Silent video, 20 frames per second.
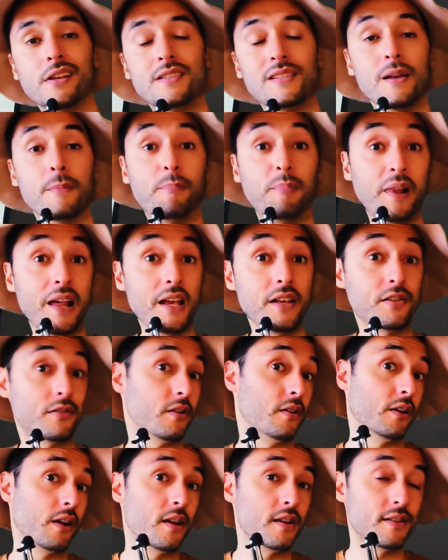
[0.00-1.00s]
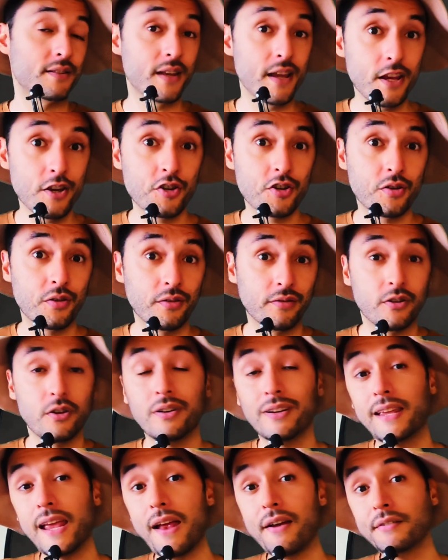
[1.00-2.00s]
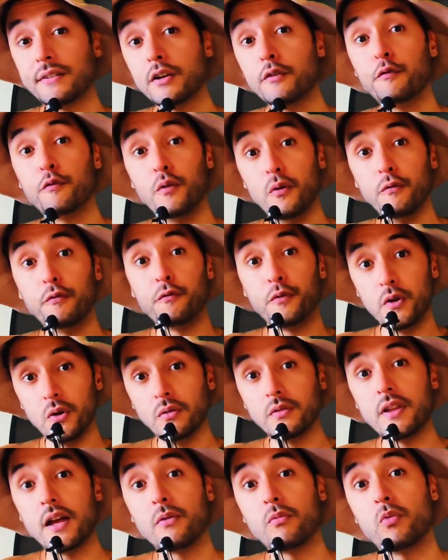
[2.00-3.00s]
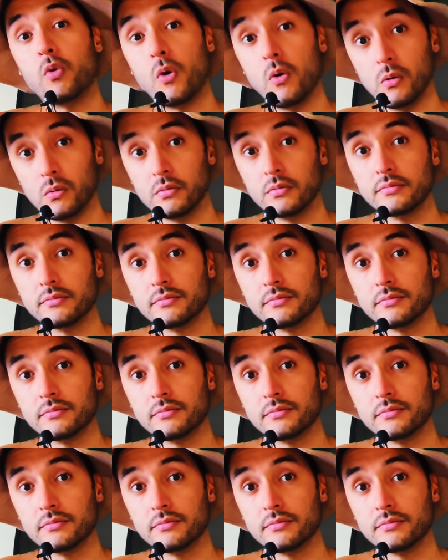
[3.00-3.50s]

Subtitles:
is the place or organization your character fulfilled that role,